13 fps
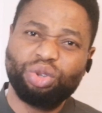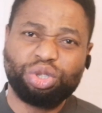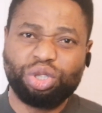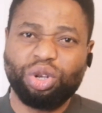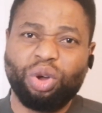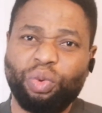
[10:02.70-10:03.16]
no
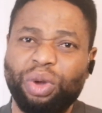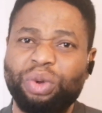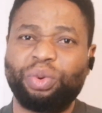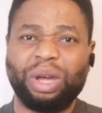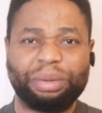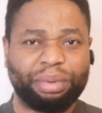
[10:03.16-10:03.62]
sure way
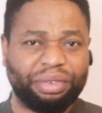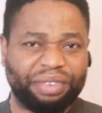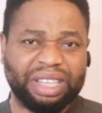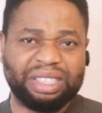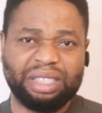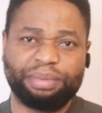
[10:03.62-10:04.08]
we can
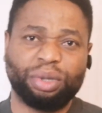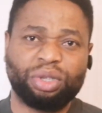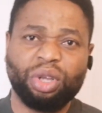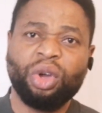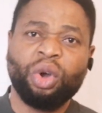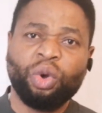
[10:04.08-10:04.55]
prevent it,
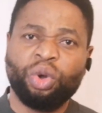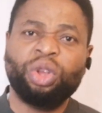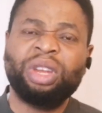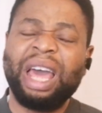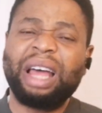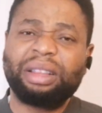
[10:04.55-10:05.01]
but
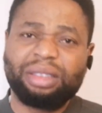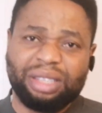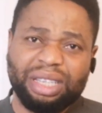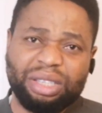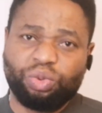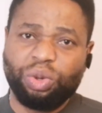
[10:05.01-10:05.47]
there are
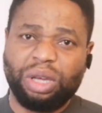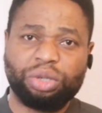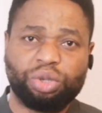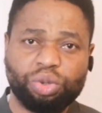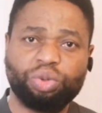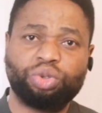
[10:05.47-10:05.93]
things we
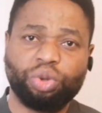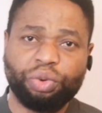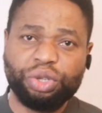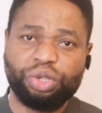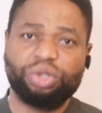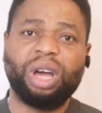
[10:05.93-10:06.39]
can do
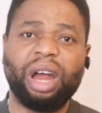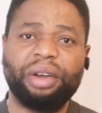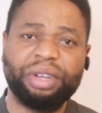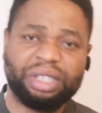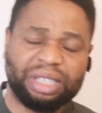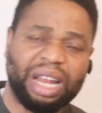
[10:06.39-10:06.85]
to reduce
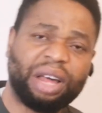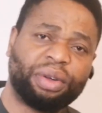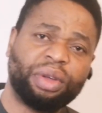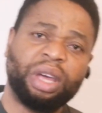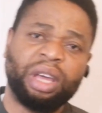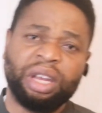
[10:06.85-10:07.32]
our risk.
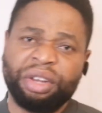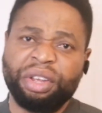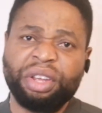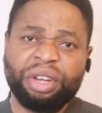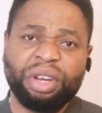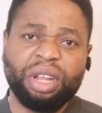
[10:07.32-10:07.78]
Now,
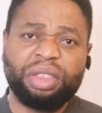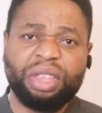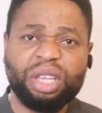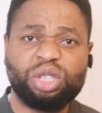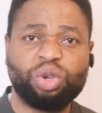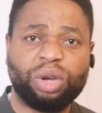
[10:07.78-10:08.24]
the
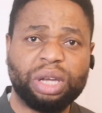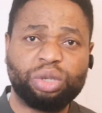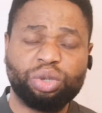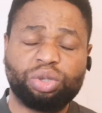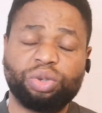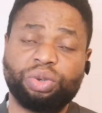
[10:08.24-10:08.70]
things you
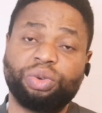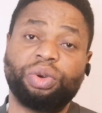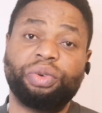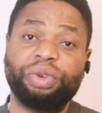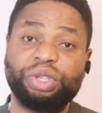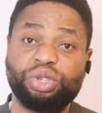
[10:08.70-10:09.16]
can do to
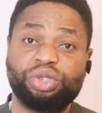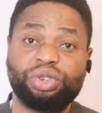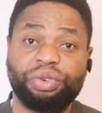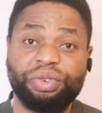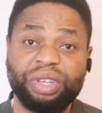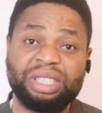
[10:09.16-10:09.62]
reduce
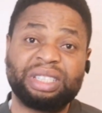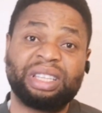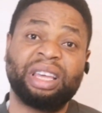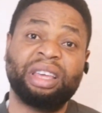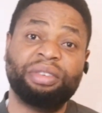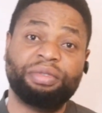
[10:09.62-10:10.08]
your
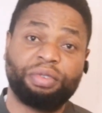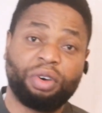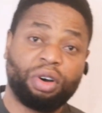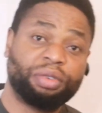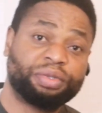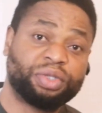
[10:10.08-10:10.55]
risk
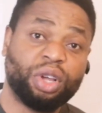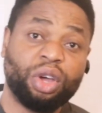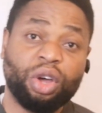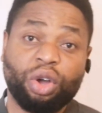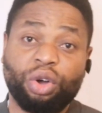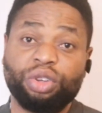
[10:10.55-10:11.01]
involves
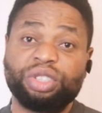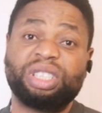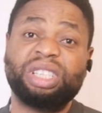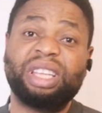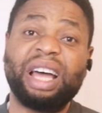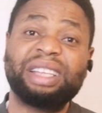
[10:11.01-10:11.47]

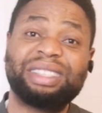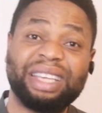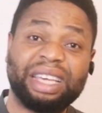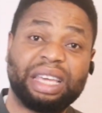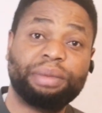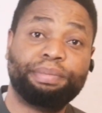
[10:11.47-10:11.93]
consider
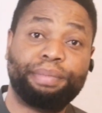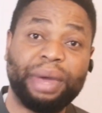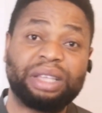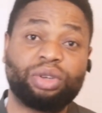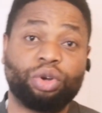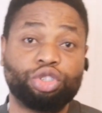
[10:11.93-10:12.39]
taking
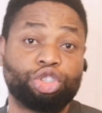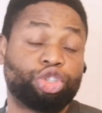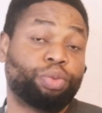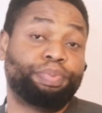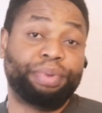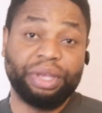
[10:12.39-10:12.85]
birth
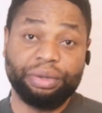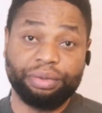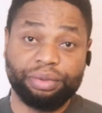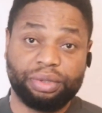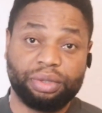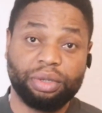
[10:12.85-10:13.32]
control
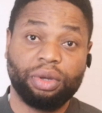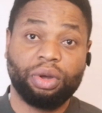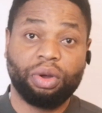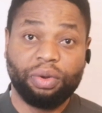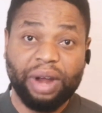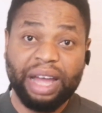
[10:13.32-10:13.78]
pills.
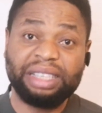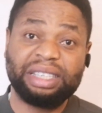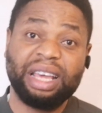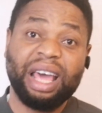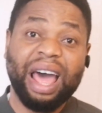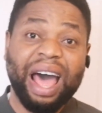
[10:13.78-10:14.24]
Right?
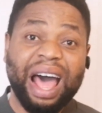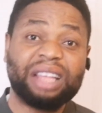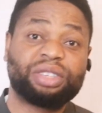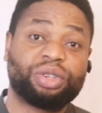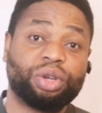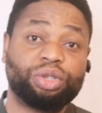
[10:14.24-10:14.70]

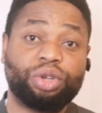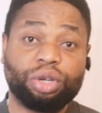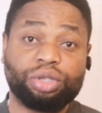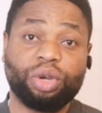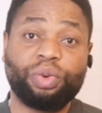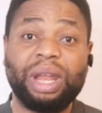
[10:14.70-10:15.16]
Ask your
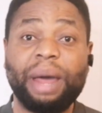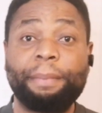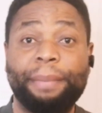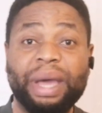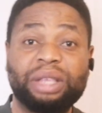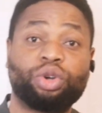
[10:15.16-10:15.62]
doctor
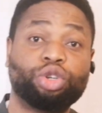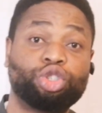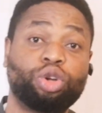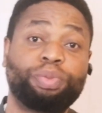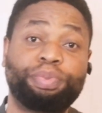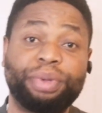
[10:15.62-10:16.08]
whether birth
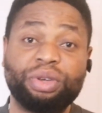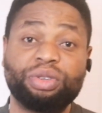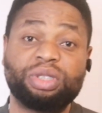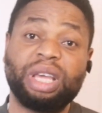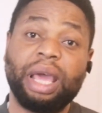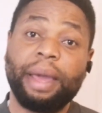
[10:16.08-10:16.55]
control
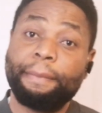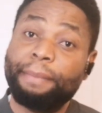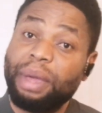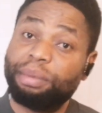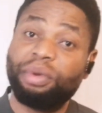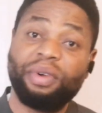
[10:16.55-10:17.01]
pills
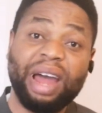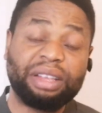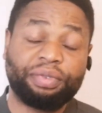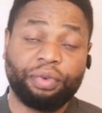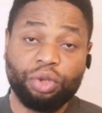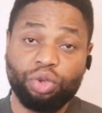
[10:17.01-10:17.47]
may be
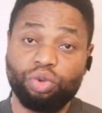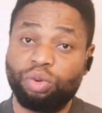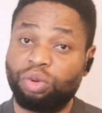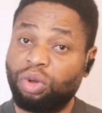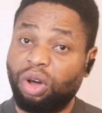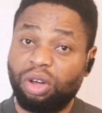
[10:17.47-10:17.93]
right for
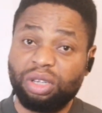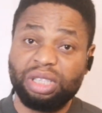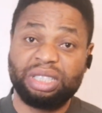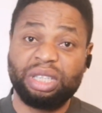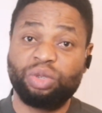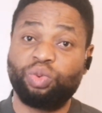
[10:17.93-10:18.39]
you. All
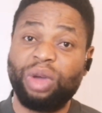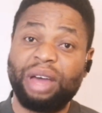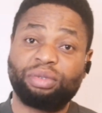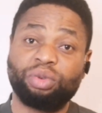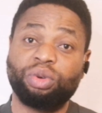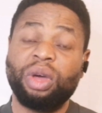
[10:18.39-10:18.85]
these things we
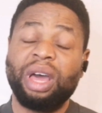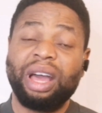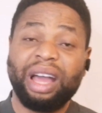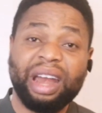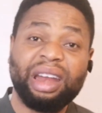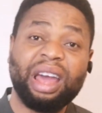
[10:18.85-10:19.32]
have to
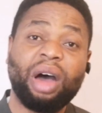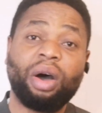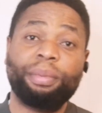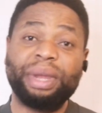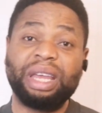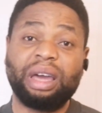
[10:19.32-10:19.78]
carry
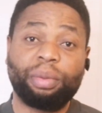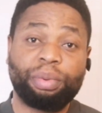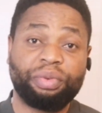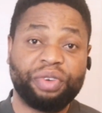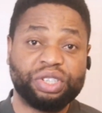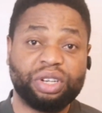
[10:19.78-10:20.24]
our medical
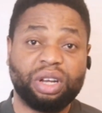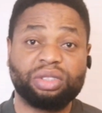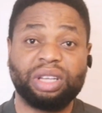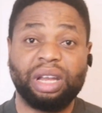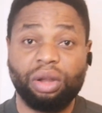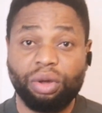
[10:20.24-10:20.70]

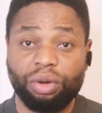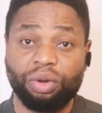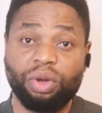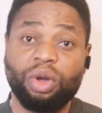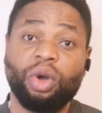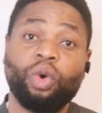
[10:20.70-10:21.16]
professionals
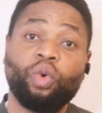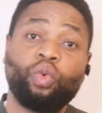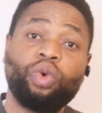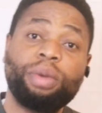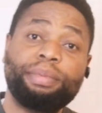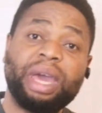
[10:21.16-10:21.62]
along.
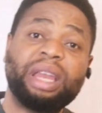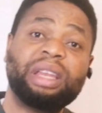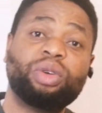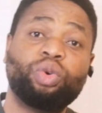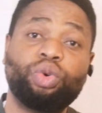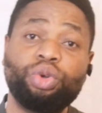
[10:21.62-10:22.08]

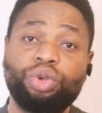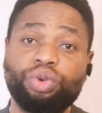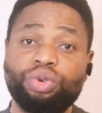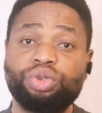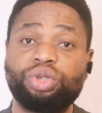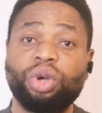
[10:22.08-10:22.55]
Women who
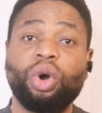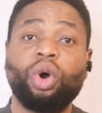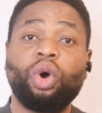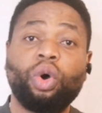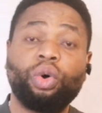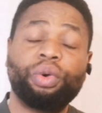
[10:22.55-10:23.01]
use
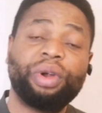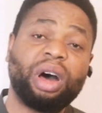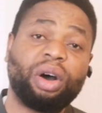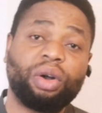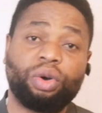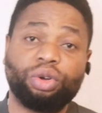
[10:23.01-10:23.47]

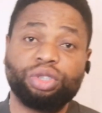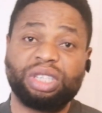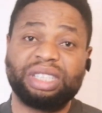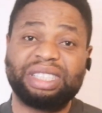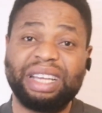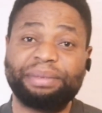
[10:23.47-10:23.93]
oral
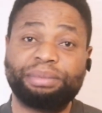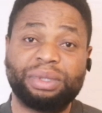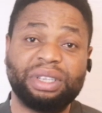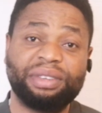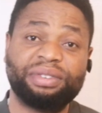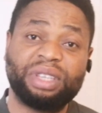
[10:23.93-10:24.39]

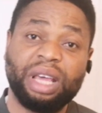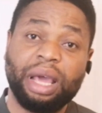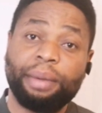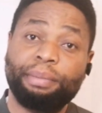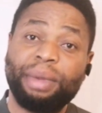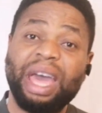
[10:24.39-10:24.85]
contraceptives
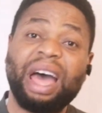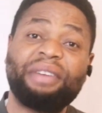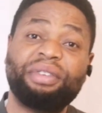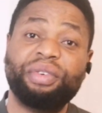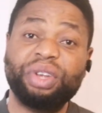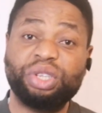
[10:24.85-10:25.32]
may
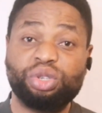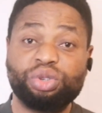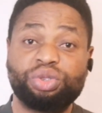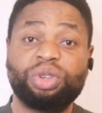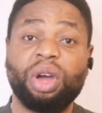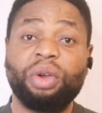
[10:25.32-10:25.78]
have a
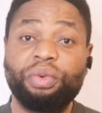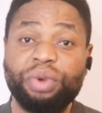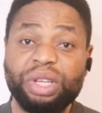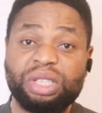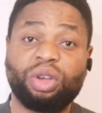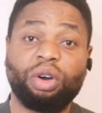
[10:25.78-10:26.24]
reduced
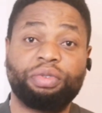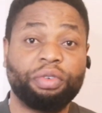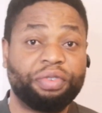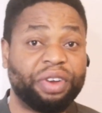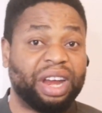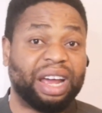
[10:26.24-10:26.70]
risk of
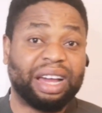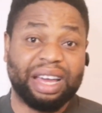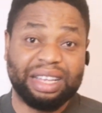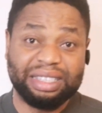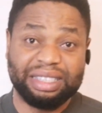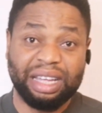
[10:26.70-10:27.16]
ovarian
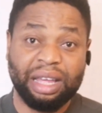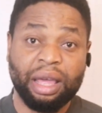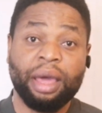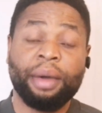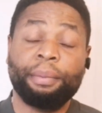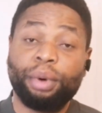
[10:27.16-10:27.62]
cancer,
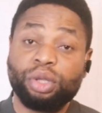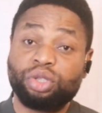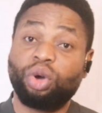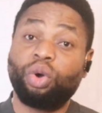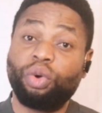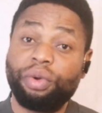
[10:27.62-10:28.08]

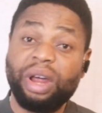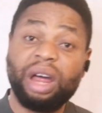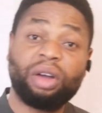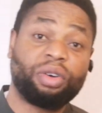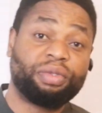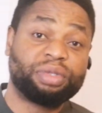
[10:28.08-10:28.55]
but
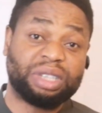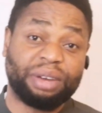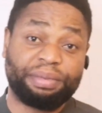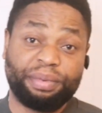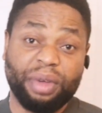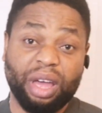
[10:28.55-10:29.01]
oral
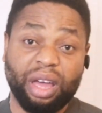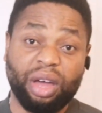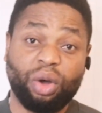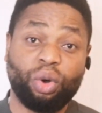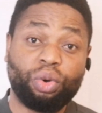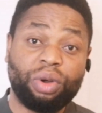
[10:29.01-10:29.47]

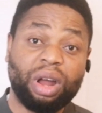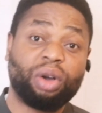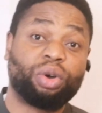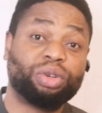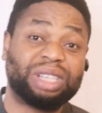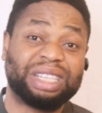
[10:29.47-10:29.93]

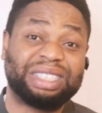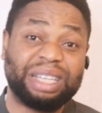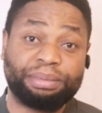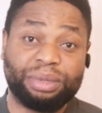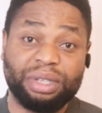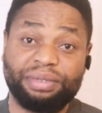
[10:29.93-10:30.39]

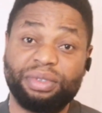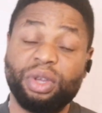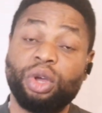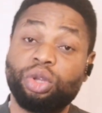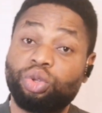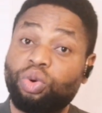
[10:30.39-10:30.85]
contraceptives
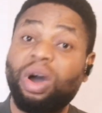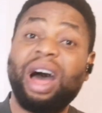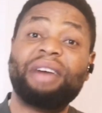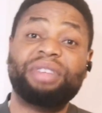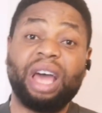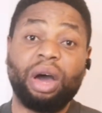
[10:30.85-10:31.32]
do
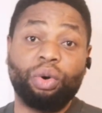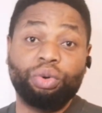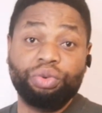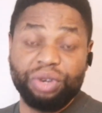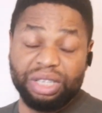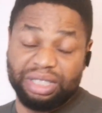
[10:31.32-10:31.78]
have their
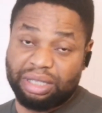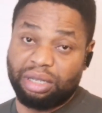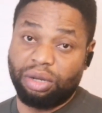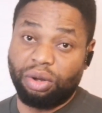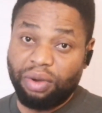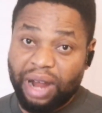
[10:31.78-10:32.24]
own
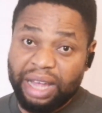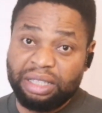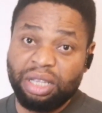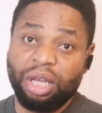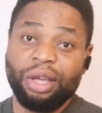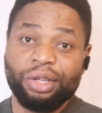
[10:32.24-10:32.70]
risk,
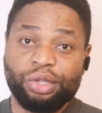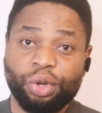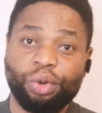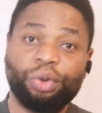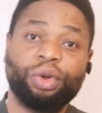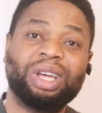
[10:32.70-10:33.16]
right?
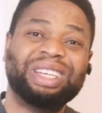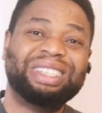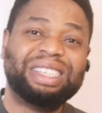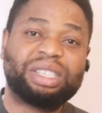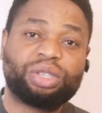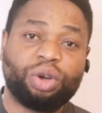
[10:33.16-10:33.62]
So
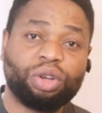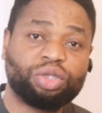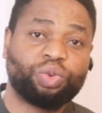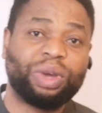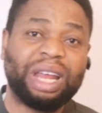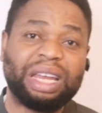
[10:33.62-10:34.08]

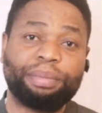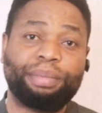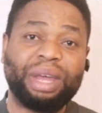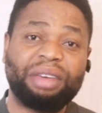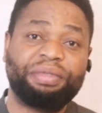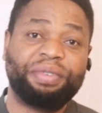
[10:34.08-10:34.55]
discuss whether the
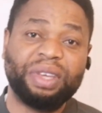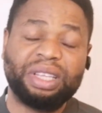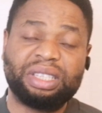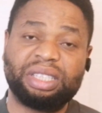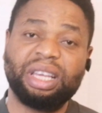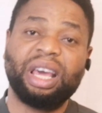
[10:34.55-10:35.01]

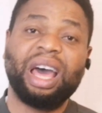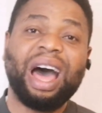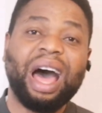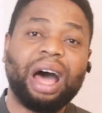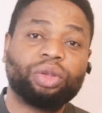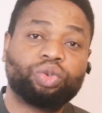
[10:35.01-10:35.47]
benefits
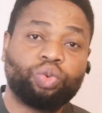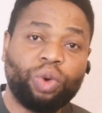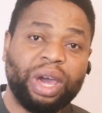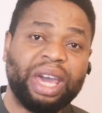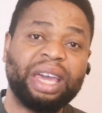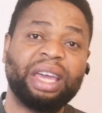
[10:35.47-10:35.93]

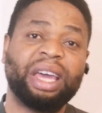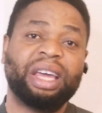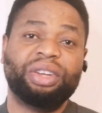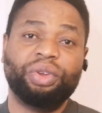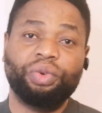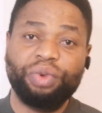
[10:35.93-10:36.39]
outweigh
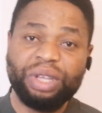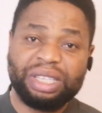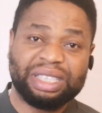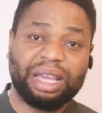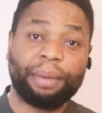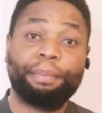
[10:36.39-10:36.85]
the
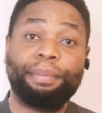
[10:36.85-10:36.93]
risk